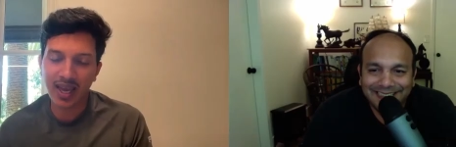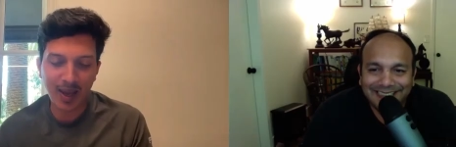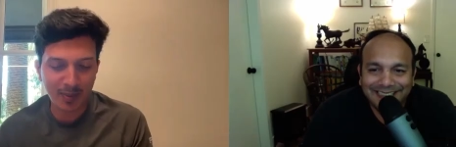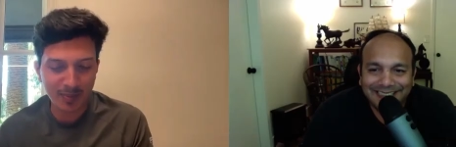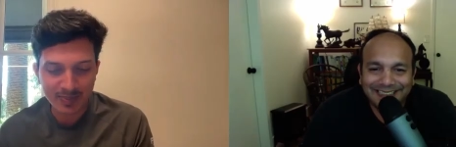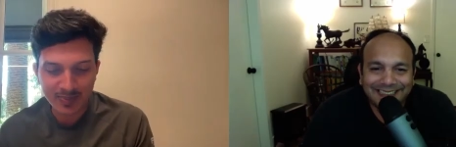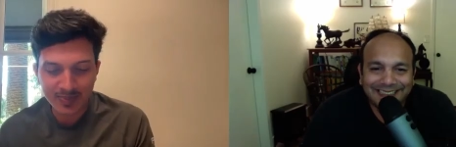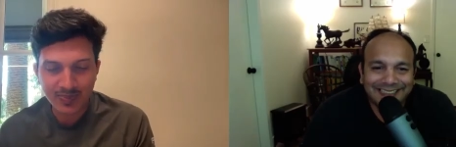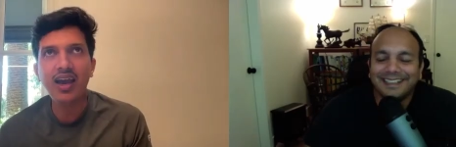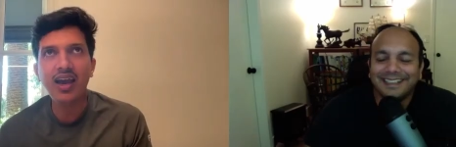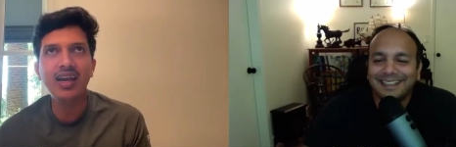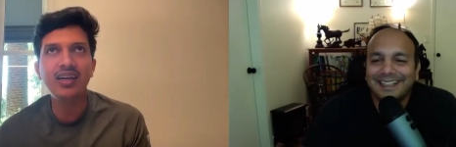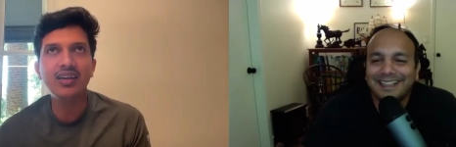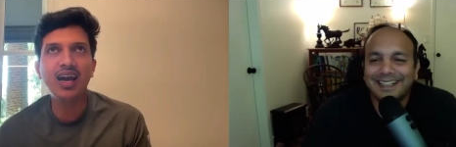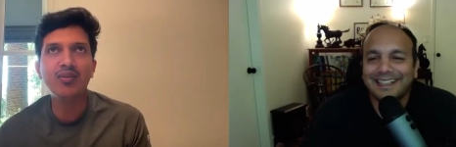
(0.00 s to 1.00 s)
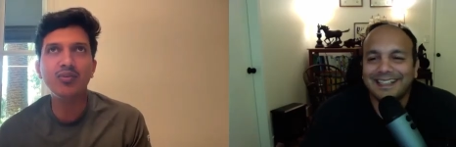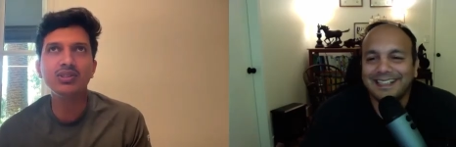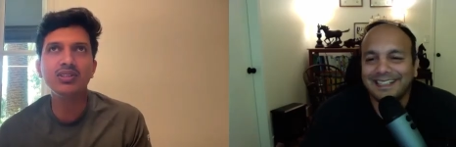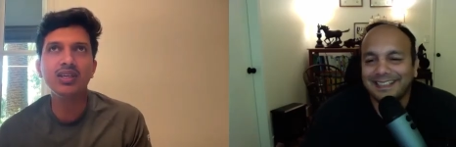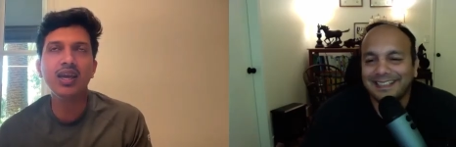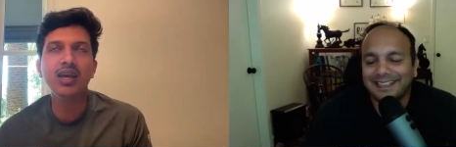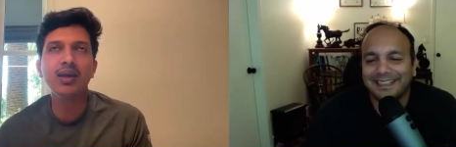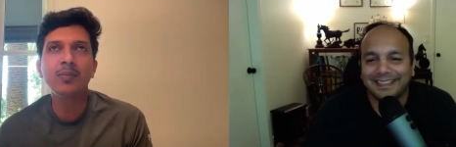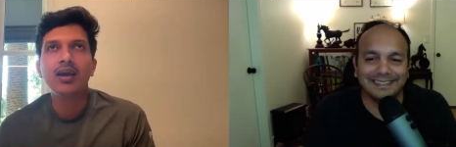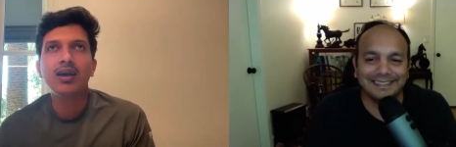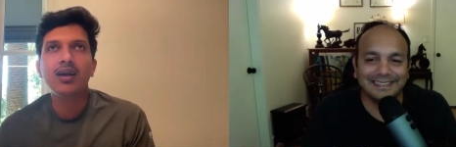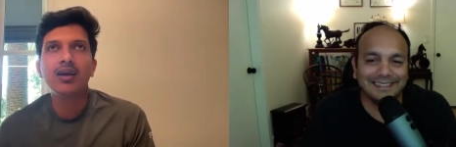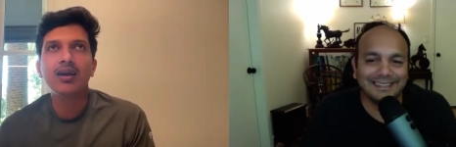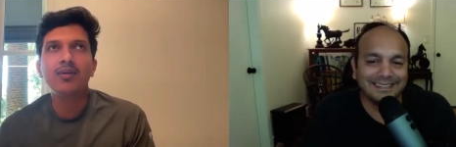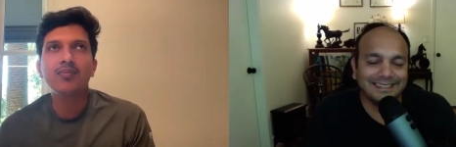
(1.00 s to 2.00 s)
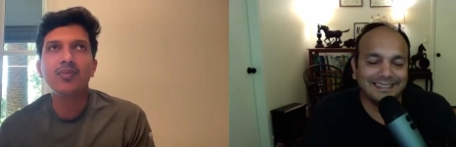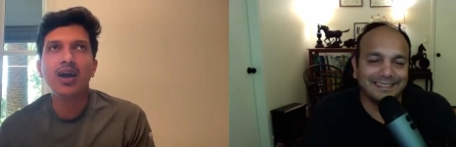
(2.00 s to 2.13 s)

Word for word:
Speaker 1: yeah and i would say uh,